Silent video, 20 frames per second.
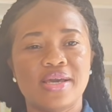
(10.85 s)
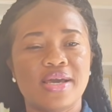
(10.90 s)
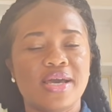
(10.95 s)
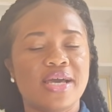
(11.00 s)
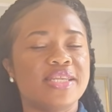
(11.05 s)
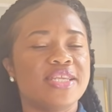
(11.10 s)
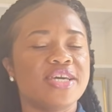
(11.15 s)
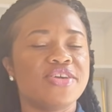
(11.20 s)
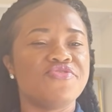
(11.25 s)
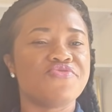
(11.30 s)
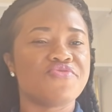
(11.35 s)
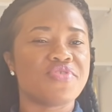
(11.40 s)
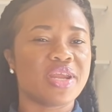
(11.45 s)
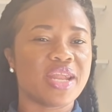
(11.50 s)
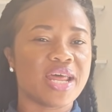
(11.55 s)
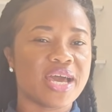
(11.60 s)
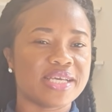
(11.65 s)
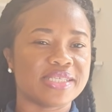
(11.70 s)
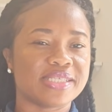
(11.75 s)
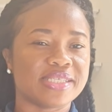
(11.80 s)
and then you
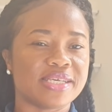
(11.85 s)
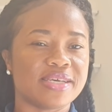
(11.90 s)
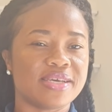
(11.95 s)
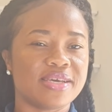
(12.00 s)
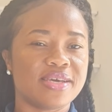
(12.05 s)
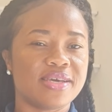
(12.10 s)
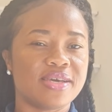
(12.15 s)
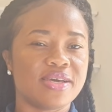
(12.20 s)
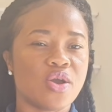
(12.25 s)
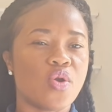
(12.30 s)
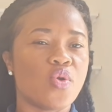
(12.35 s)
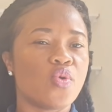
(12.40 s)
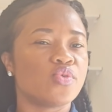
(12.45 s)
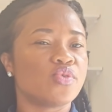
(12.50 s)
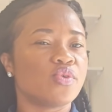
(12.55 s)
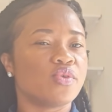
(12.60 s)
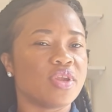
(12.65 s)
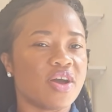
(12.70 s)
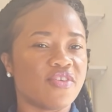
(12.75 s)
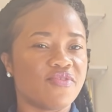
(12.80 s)
realize,
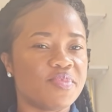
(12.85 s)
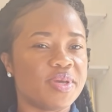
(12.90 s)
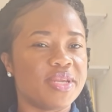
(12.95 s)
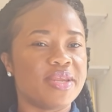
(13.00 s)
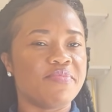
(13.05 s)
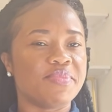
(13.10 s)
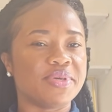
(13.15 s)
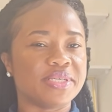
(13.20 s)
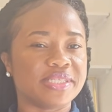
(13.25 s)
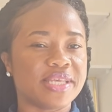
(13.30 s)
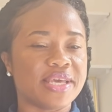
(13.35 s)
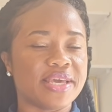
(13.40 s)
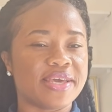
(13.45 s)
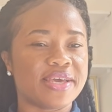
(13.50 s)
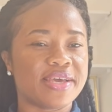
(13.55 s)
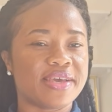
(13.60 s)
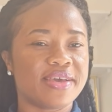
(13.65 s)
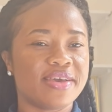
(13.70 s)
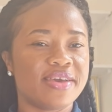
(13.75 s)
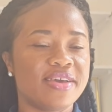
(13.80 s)
hold on, I've made a mistake.